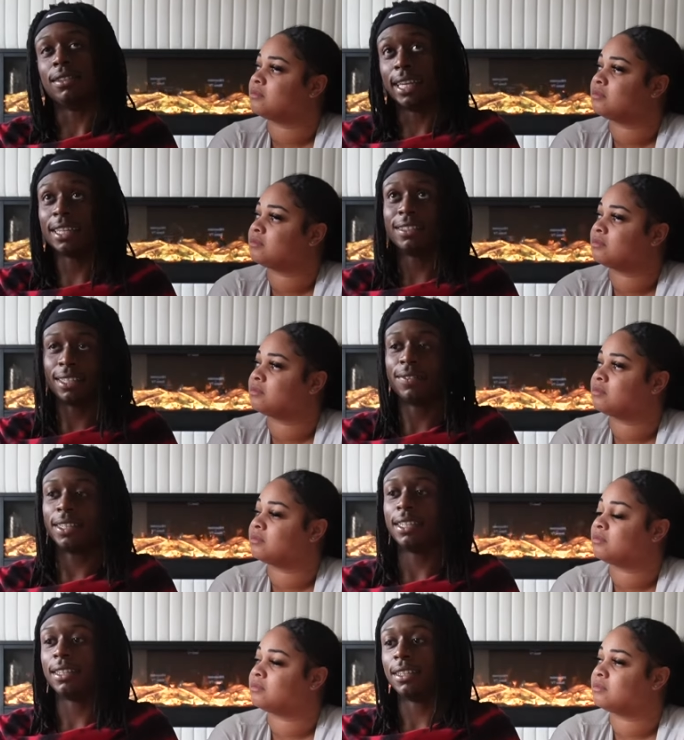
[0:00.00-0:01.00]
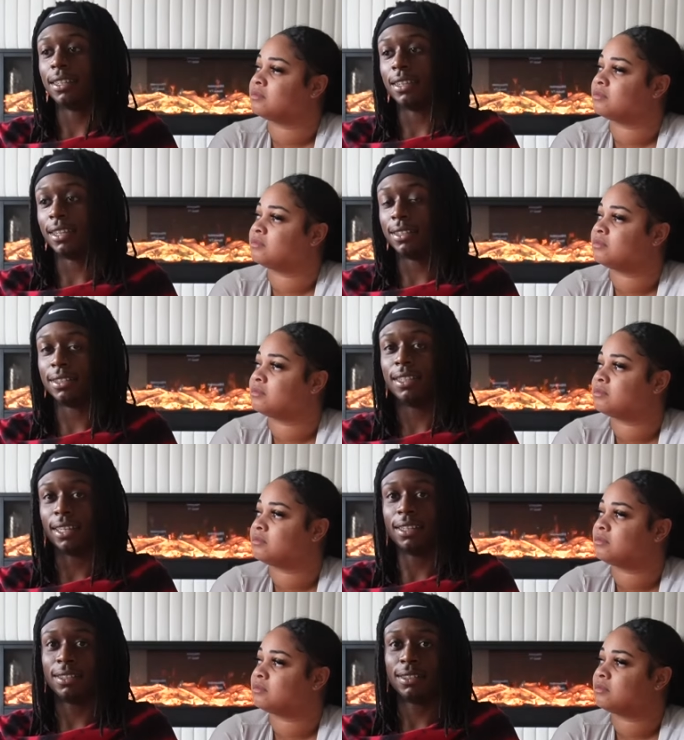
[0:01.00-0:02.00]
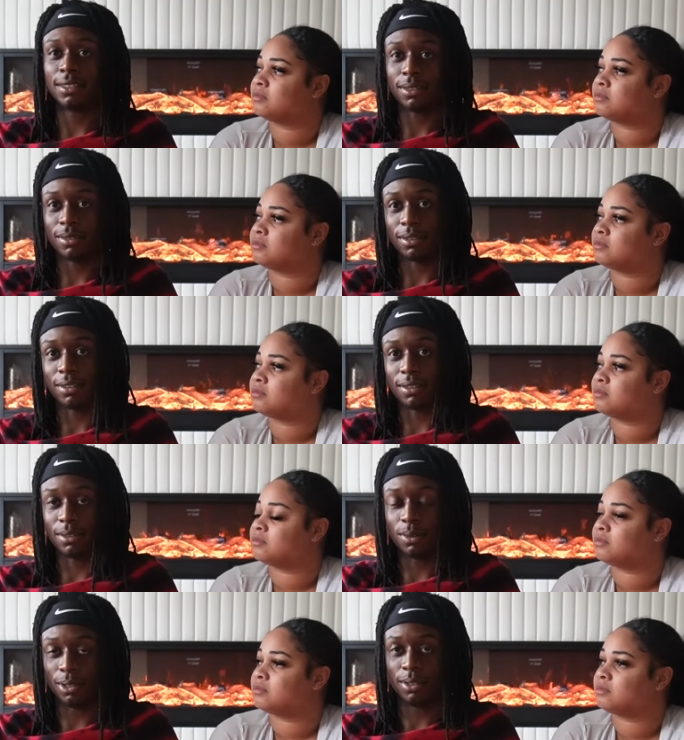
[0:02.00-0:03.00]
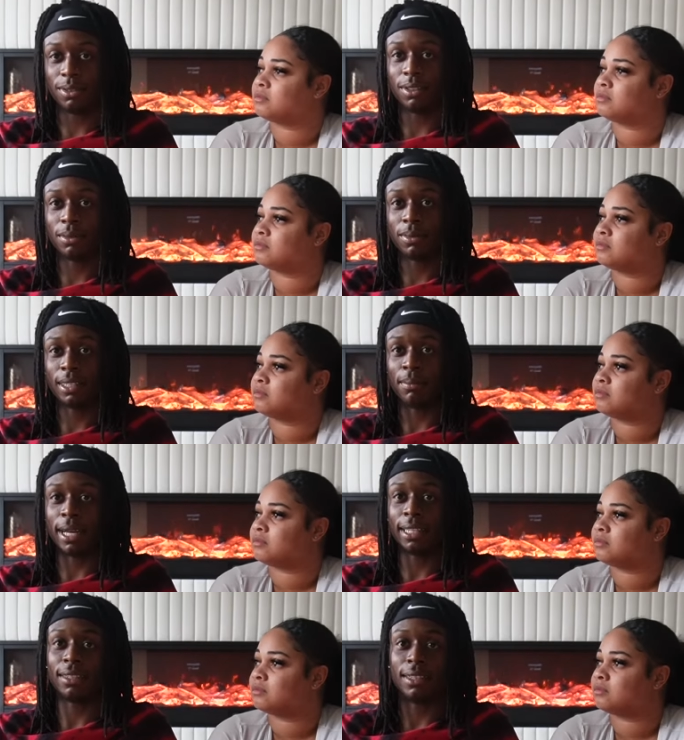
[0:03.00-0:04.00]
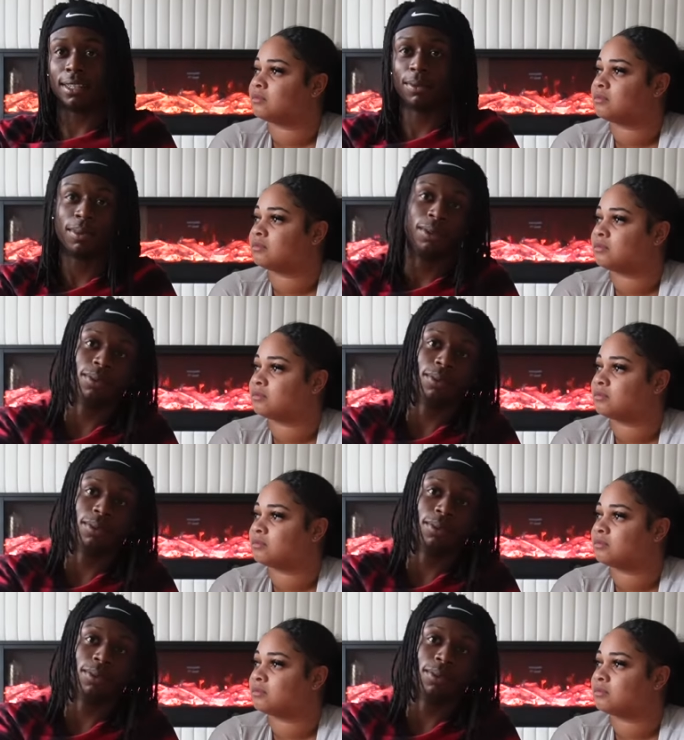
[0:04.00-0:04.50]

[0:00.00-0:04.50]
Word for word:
Speaker 1: negativity in today's world. You know what I'm saying? Back then when it